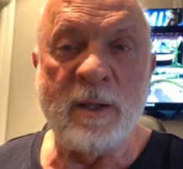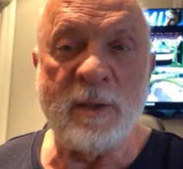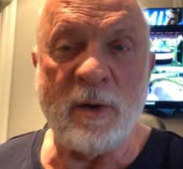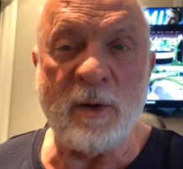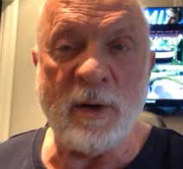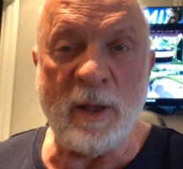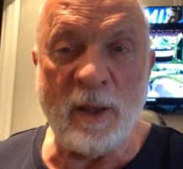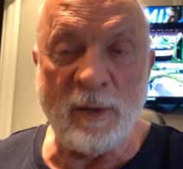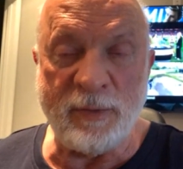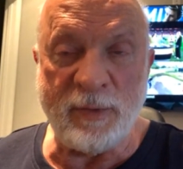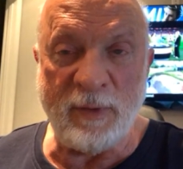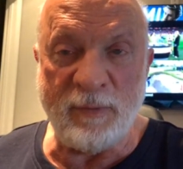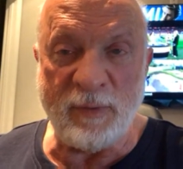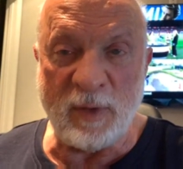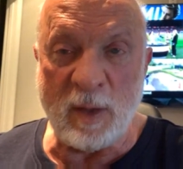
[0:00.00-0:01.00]
They're
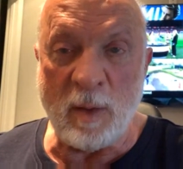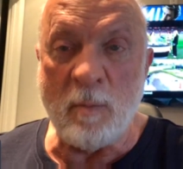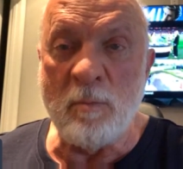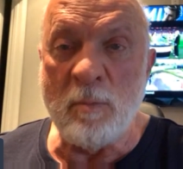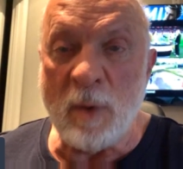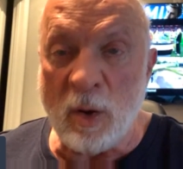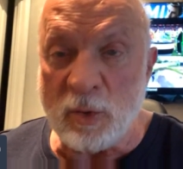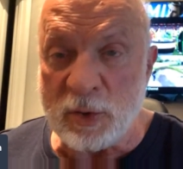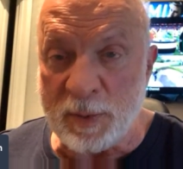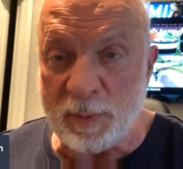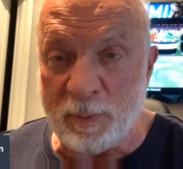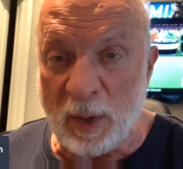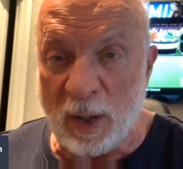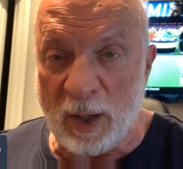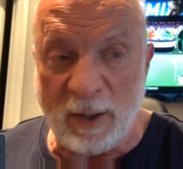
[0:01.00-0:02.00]
healthy for the
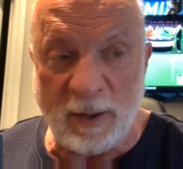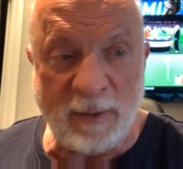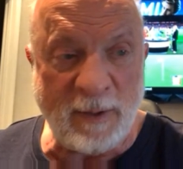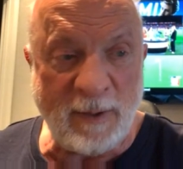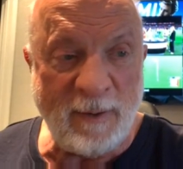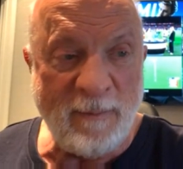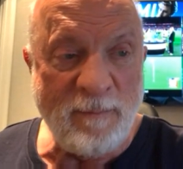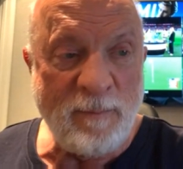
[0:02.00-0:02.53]
most part.